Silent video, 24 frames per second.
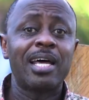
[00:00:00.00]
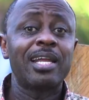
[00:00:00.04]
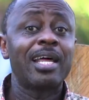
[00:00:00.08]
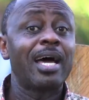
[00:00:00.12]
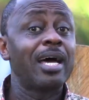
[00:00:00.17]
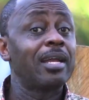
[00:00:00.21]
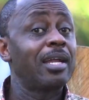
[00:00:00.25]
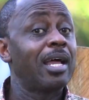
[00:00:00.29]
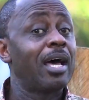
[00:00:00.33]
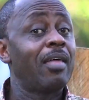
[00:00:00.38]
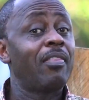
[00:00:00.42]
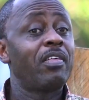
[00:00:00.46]
and
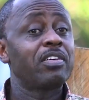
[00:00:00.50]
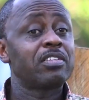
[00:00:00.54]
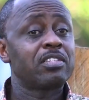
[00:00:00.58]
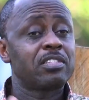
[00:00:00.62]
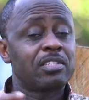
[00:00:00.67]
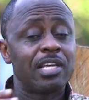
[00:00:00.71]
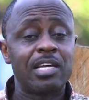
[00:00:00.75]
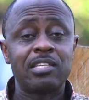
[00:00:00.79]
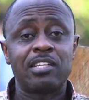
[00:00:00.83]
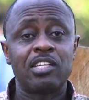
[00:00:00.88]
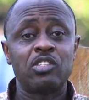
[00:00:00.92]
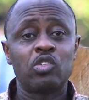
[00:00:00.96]
had other
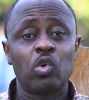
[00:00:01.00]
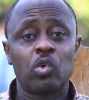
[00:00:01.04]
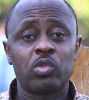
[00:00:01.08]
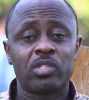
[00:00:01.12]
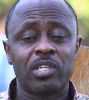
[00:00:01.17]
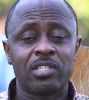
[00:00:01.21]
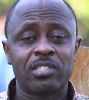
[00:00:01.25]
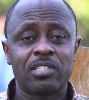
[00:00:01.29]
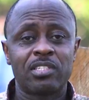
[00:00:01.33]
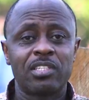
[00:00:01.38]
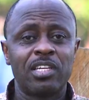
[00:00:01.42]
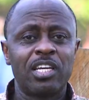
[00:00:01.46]
sons and
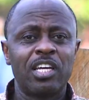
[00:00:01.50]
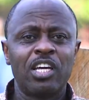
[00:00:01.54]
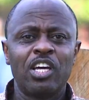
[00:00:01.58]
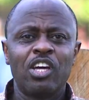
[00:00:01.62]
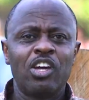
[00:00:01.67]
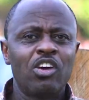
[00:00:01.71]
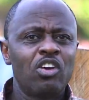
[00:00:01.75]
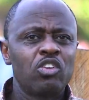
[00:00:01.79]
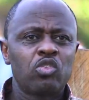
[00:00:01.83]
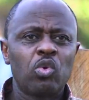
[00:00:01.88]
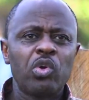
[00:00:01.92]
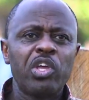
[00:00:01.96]
daughters.
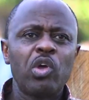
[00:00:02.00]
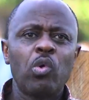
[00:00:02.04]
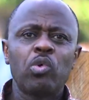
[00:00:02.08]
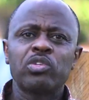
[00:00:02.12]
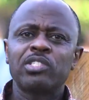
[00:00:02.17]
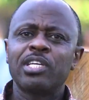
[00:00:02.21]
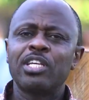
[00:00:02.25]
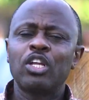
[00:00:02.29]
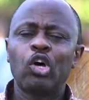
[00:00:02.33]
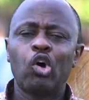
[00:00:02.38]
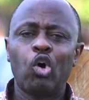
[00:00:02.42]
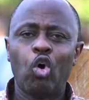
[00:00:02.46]
So he
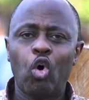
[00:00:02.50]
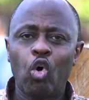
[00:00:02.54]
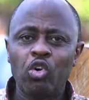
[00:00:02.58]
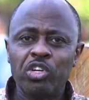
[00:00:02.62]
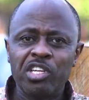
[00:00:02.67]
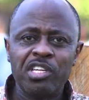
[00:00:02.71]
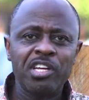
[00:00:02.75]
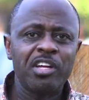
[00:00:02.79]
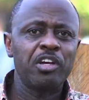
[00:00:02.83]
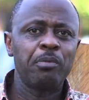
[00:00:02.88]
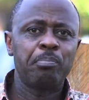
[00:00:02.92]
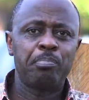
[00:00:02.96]
was an
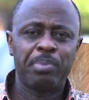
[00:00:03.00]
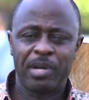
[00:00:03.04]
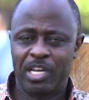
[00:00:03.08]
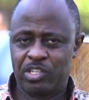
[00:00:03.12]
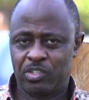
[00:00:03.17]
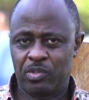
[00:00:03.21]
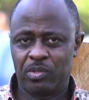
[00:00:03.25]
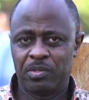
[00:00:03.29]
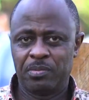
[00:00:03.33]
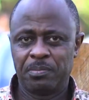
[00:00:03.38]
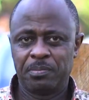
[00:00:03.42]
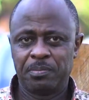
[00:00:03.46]
ordinary
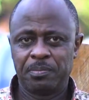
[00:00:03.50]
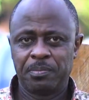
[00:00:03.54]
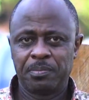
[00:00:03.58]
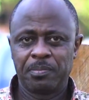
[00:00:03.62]
person.